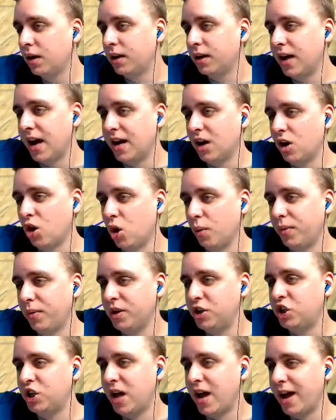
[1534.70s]
Kind of hope the
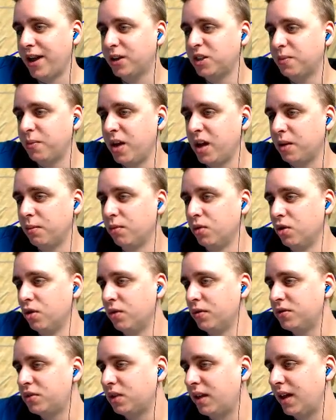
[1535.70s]
Giants make
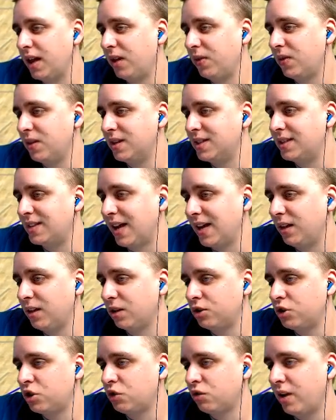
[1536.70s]
moves like the
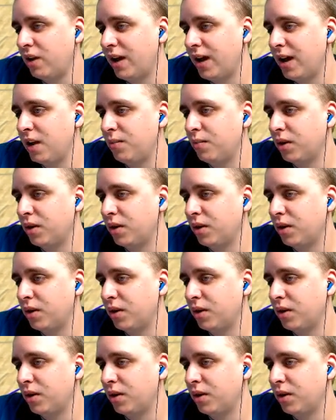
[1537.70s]
Zeitler trade,